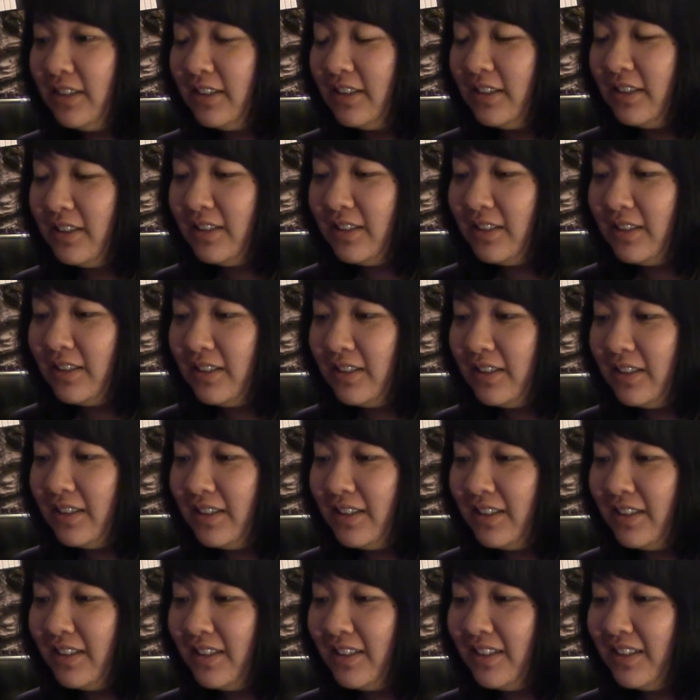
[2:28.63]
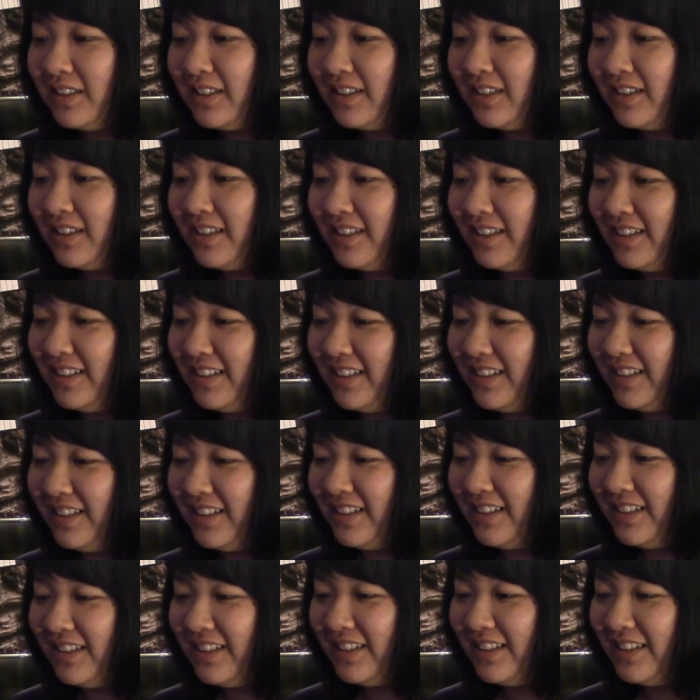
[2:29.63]

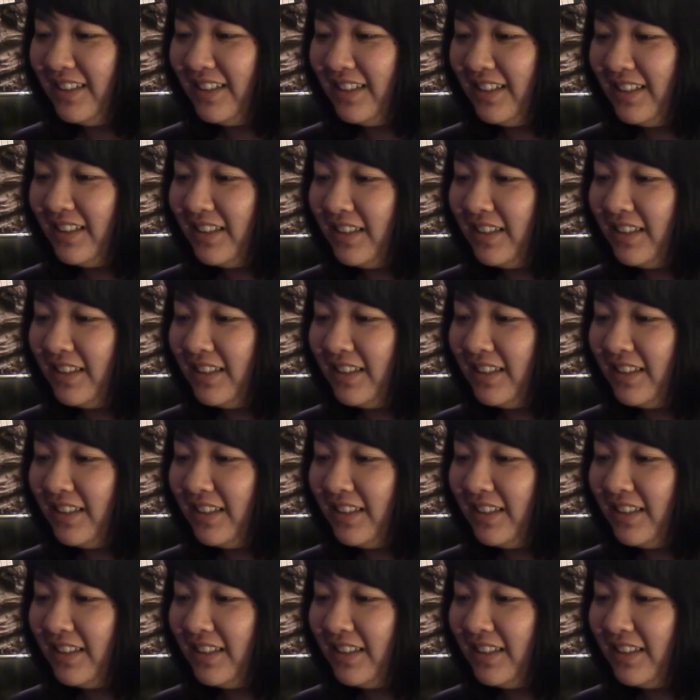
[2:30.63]
(not speaking)